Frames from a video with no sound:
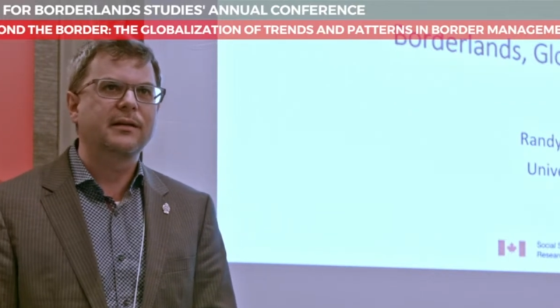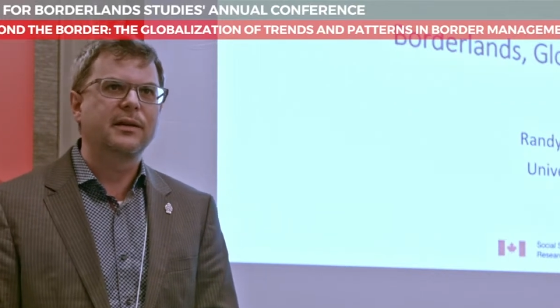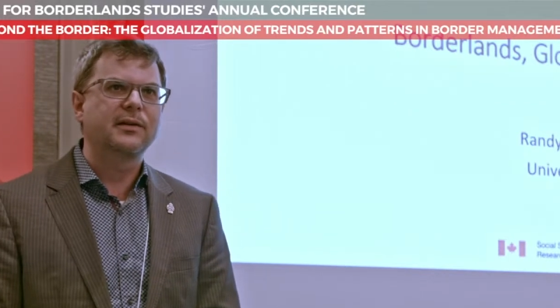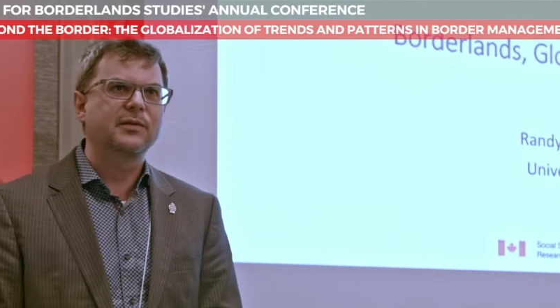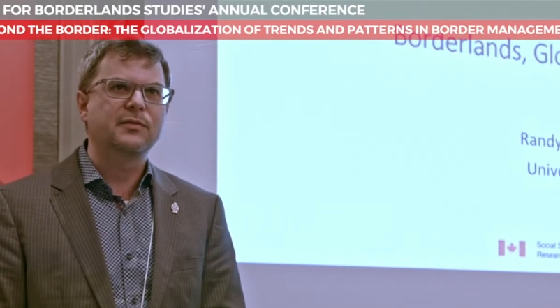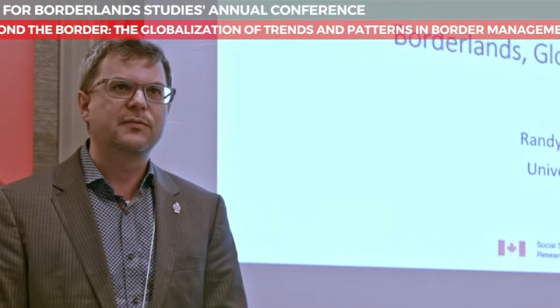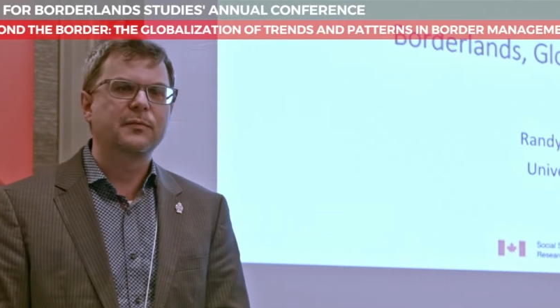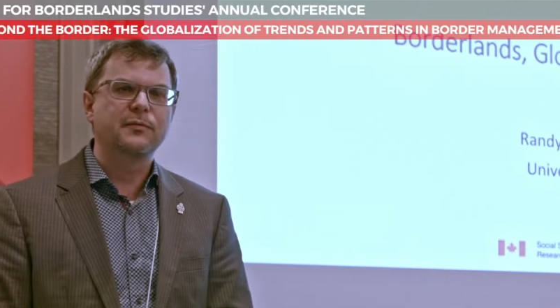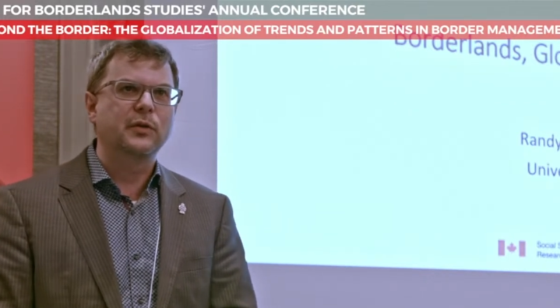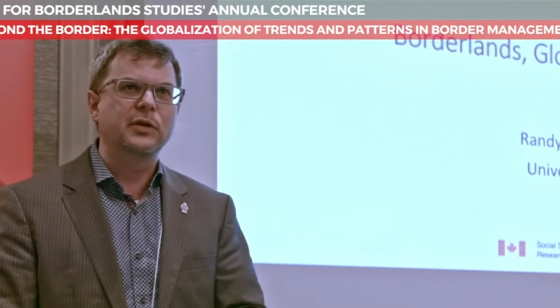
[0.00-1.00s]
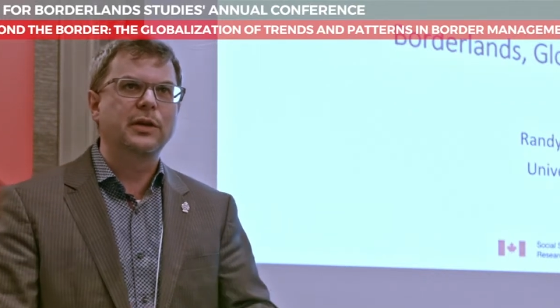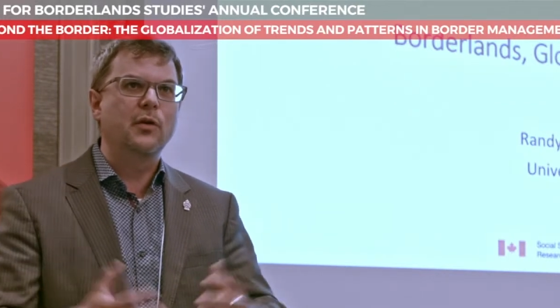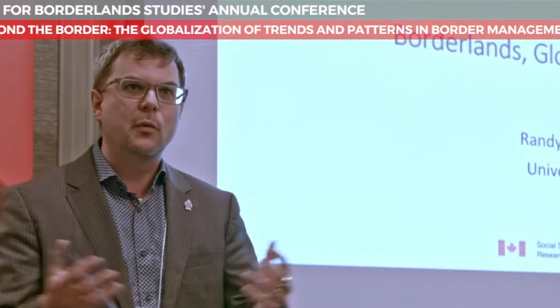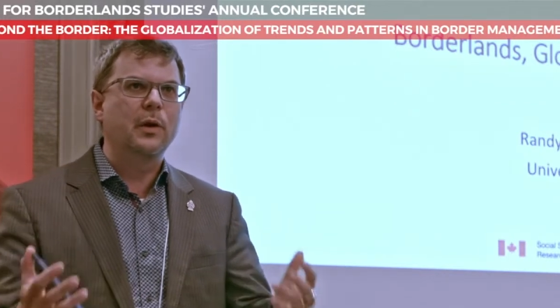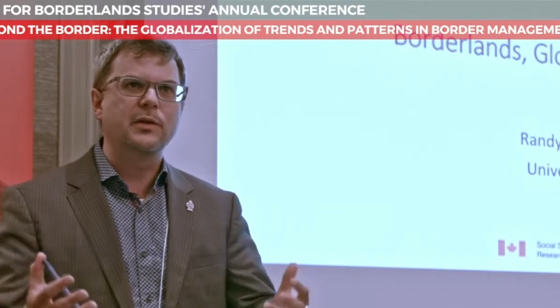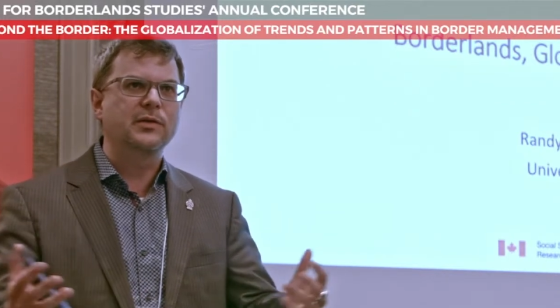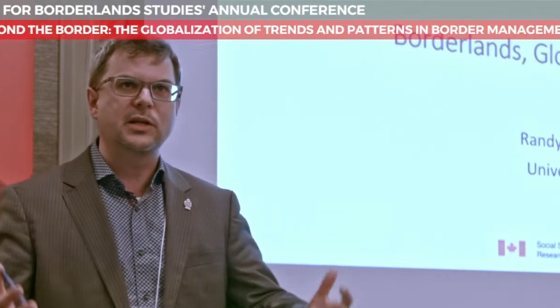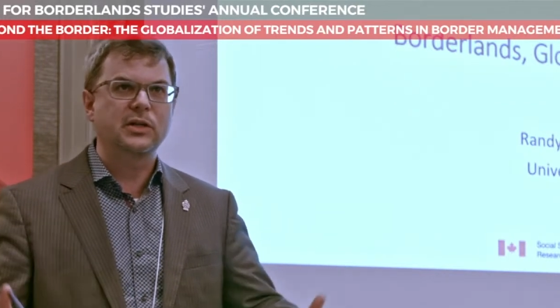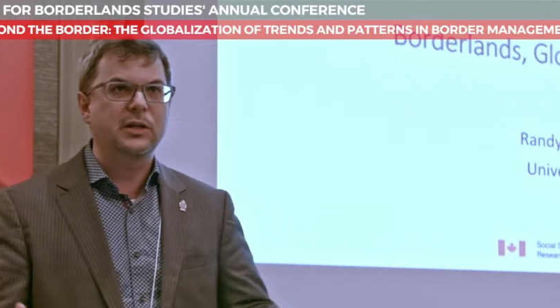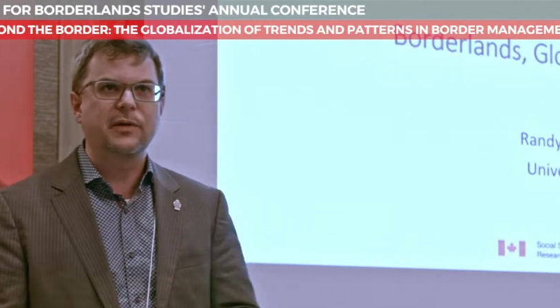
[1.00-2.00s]
there's virtually no one who's
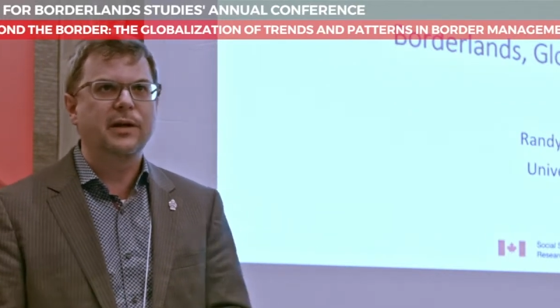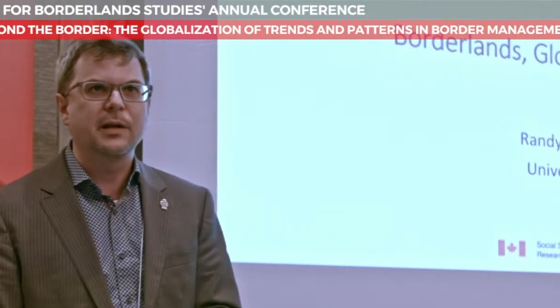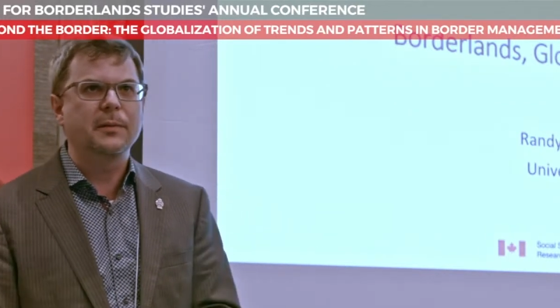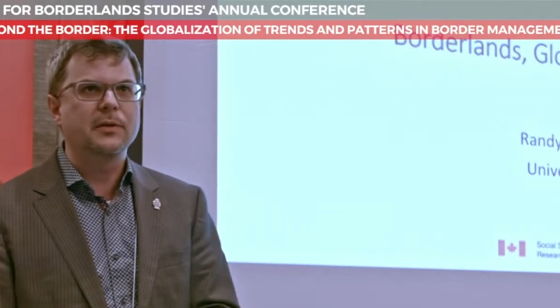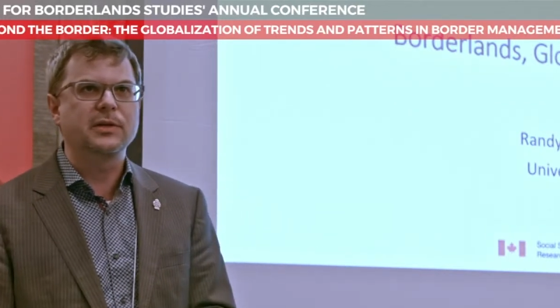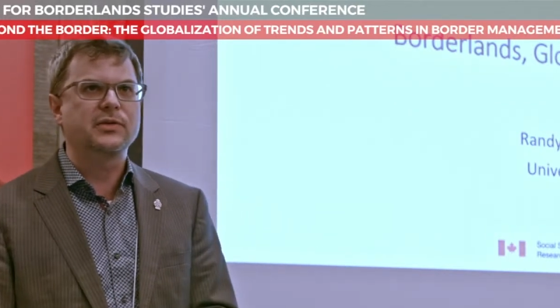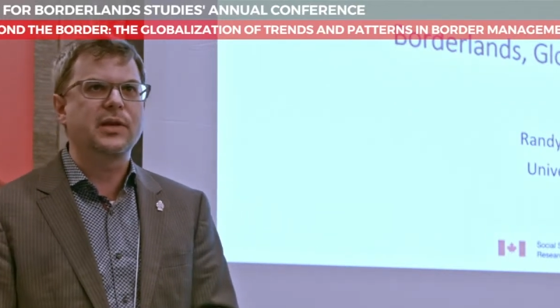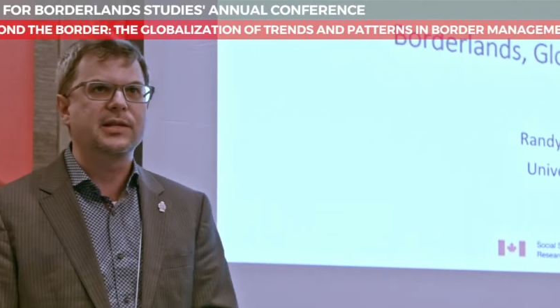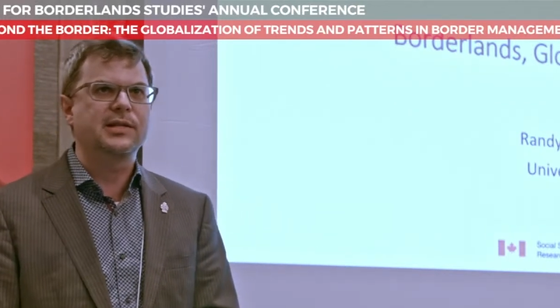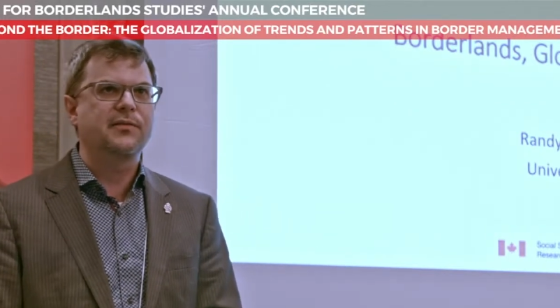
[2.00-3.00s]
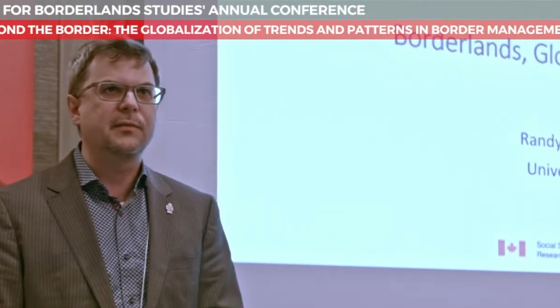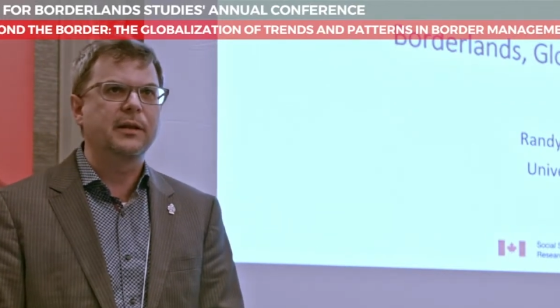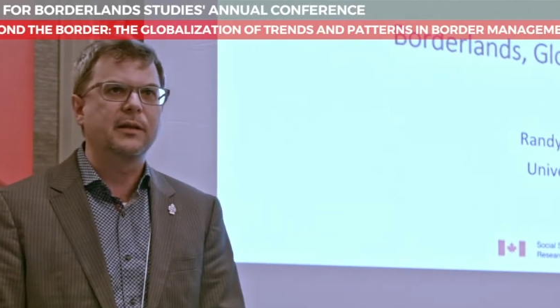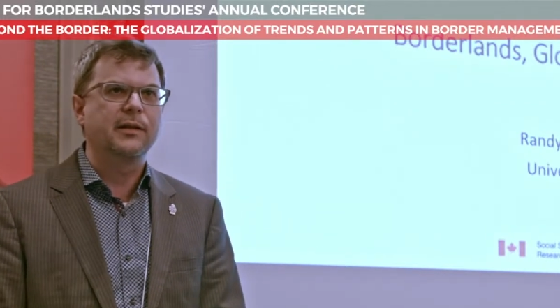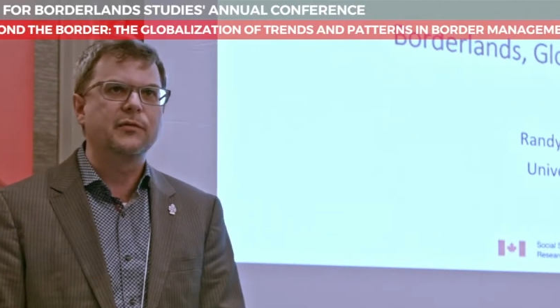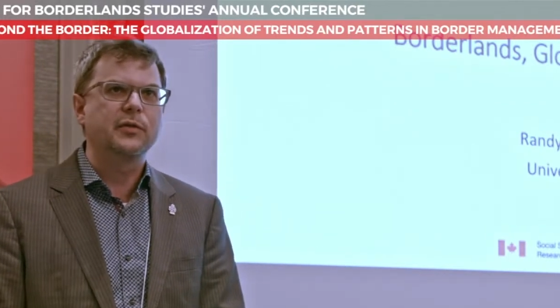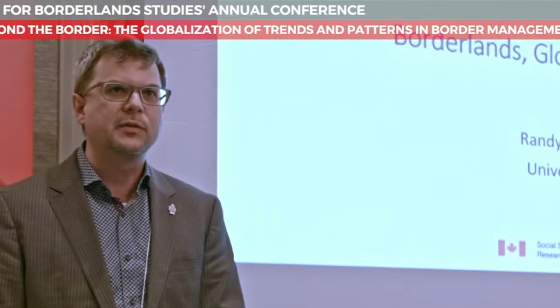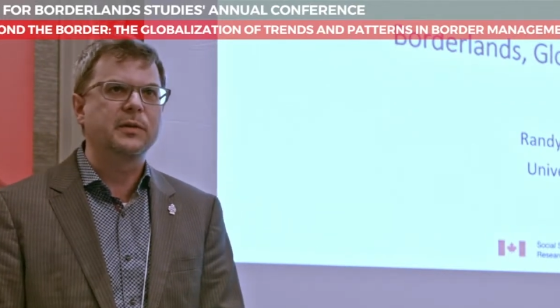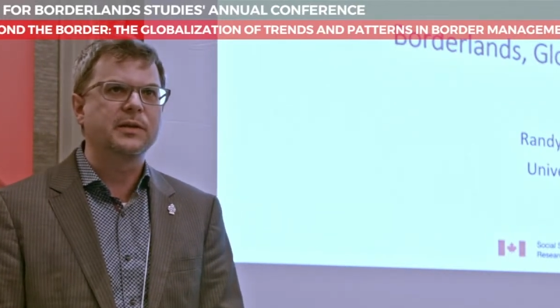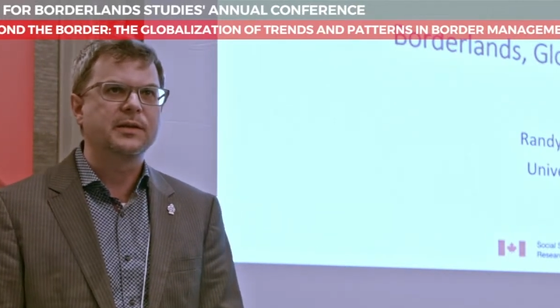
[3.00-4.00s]
actually writing about these transgovernmental
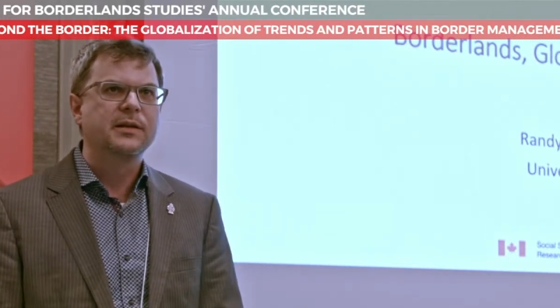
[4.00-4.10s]
enforcement